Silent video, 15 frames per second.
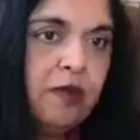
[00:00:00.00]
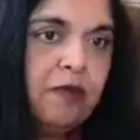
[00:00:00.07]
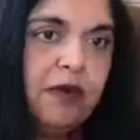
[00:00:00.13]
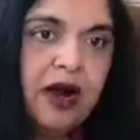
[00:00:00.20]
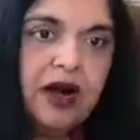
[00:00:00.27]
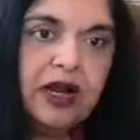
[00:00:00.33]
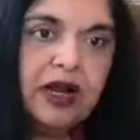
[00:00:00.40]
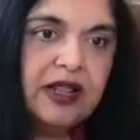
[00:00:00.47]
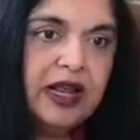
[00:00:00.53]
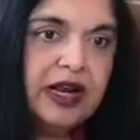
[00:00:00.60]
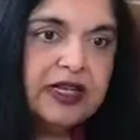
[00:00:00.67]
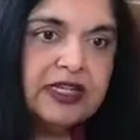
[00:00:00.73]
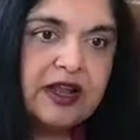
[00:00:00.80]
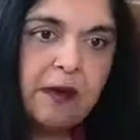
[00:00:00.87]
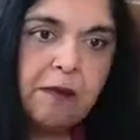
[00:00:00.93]
one party that
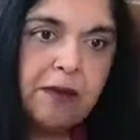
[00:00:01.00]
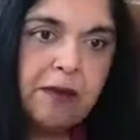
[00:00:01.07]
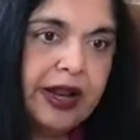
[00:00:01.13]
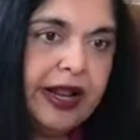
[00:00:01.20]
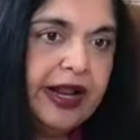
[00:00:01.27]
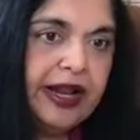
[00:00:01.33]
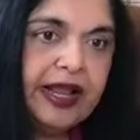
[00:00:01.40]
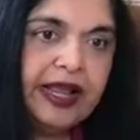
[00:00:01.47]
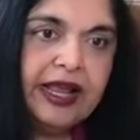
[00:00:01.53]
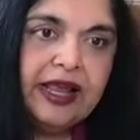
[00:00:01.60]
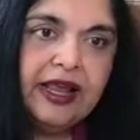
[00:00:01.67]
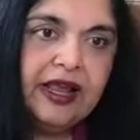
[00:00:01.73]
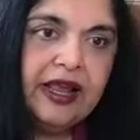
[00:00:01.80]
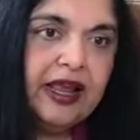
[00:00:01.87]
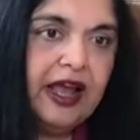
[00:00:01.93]
is
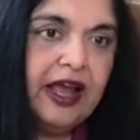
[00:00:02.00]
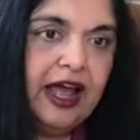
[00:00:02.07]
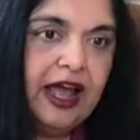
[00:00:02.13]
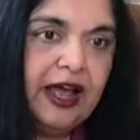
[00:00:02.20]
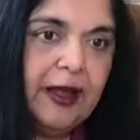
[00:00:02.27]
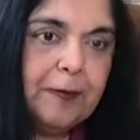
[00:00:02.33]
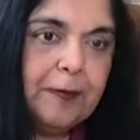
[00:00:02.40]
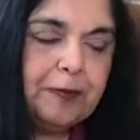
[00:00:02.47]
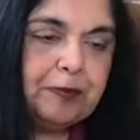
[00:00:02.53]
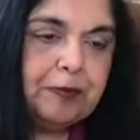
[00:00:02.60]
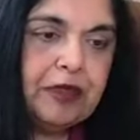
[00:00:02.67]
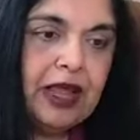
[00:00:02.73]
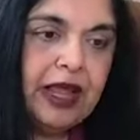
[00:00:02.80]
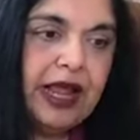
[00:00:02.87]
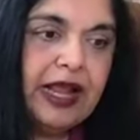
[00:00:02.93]
completely
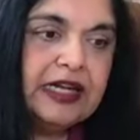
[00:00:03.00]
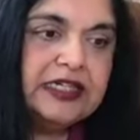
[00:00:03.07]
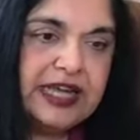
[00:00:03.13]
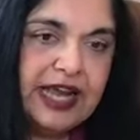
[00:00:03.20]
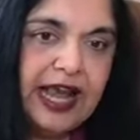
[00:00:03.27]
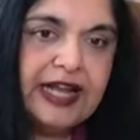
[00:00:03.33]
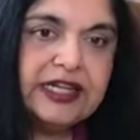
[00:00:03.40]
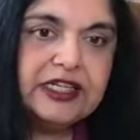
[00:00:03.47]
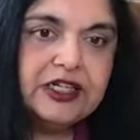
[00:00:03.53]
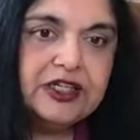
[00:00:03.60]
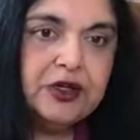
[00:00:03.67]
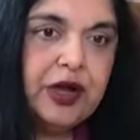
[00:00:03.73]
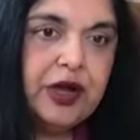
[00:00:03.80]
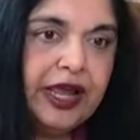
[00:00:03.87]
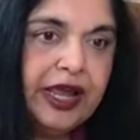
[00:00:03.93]
in debt
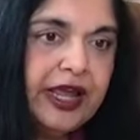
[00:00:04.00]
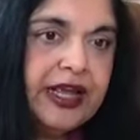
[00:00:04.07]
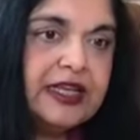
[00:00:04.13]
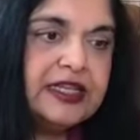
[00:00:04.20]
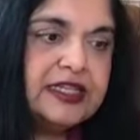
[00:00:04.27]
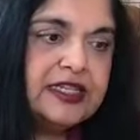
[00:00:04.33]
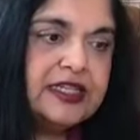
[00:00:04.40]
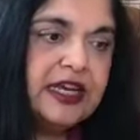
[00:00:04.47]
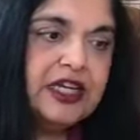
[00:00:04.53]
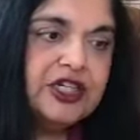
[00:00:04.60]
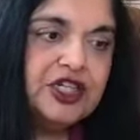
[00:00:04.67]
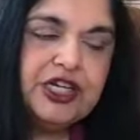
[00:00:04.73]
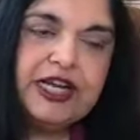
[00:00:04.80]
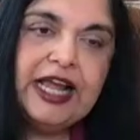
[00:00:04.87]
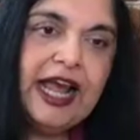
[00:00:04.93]
to his
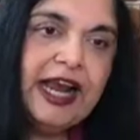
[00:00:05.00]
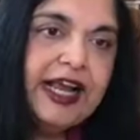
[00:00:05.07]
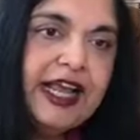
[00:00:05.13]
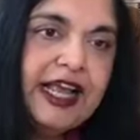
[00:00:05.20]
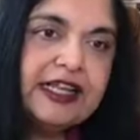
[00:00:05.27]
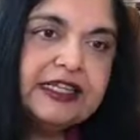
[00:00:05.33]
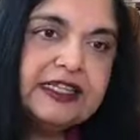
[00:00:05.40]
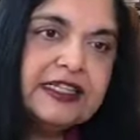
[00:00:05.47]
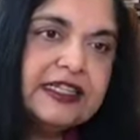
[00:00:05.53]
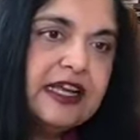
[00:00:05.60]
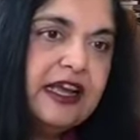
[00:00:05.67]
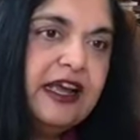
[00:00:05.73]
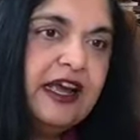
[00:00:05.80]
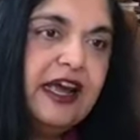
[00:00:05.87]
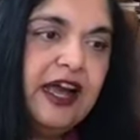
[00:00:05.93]
shenanigans,
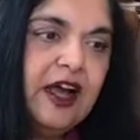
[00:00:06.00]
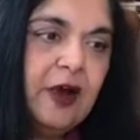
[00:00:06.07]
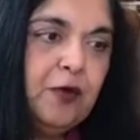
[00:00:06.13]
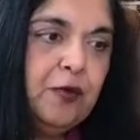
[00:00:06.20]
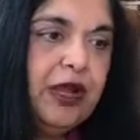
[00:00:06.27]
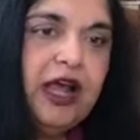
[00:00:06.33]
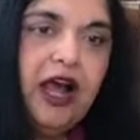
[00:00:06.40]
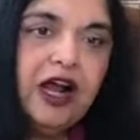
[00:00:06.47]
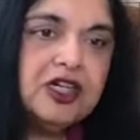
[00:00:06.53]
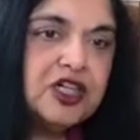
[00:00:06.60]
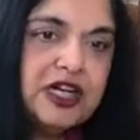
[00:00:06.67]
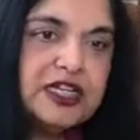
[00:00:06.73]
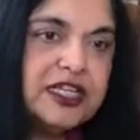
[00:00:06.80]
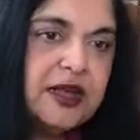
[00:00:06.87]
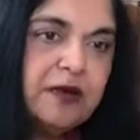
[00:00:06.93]
we can't
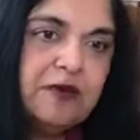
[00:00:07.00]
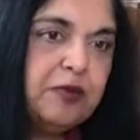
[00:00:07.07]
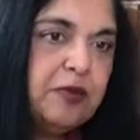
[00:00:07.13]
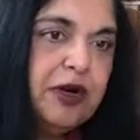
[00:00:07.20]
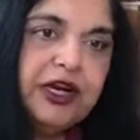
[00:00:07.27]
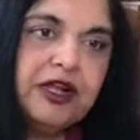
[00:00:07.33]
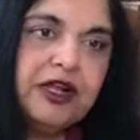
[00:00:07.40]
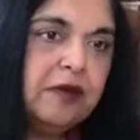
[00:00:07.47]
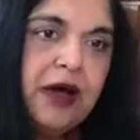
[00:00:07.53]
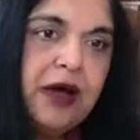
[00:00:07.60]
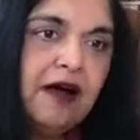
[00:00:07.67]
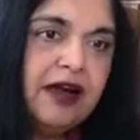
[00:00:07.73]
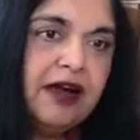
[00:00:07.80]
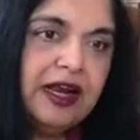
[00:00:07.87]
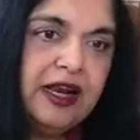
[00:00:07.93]
trust them with political
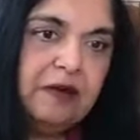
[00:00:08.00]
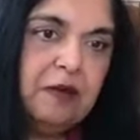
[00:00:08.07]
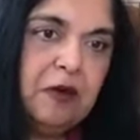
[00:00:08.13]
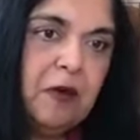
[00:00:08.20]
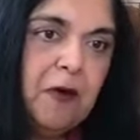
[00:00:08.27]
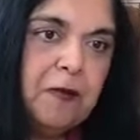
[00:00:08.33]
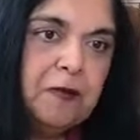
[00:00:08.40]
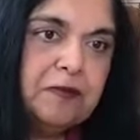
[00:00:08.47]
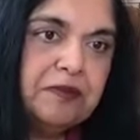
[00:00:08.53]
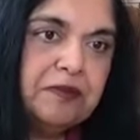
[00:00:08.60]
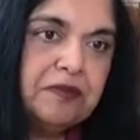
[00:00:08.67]
power anymore.